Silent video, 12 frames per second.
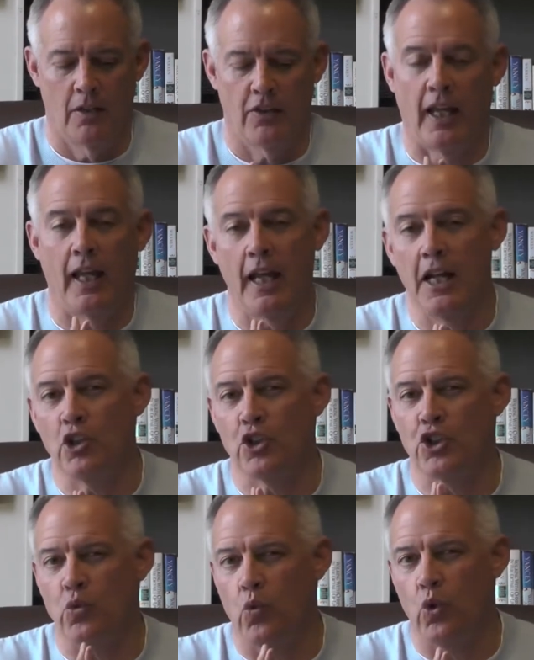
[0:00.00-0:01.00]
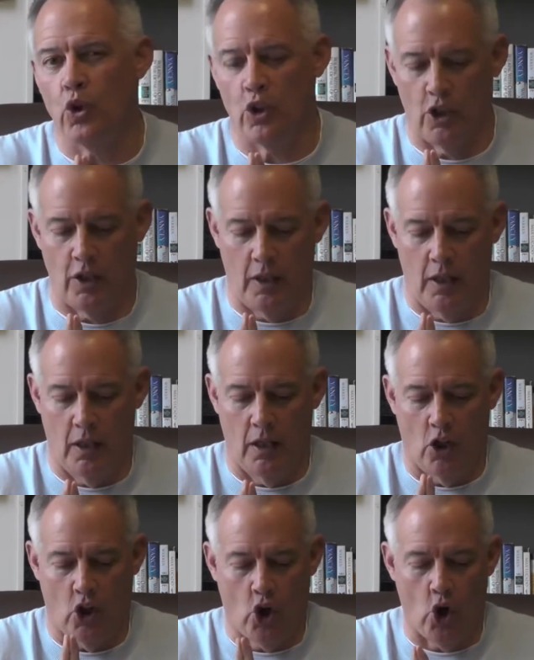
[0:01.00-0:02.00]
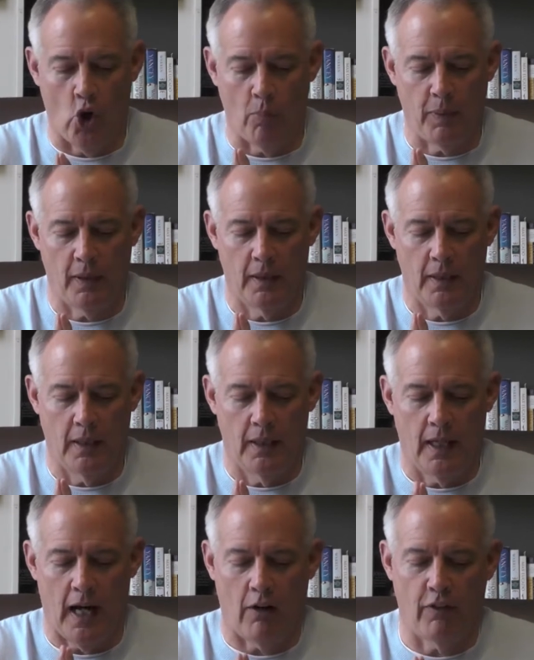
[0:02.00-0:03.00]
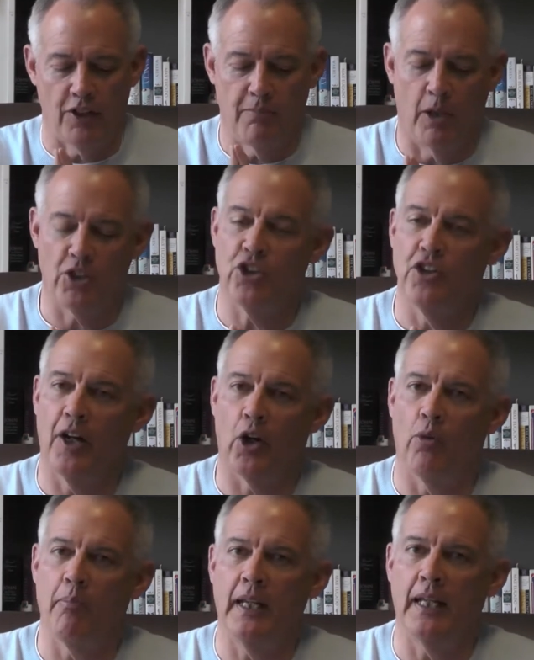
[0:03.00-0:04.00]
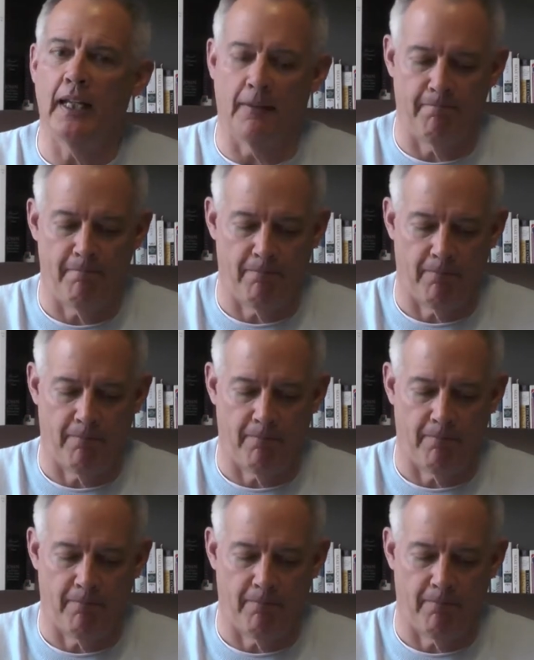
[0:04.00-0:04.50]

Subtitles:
The English word hope, however, has much narrow meaning.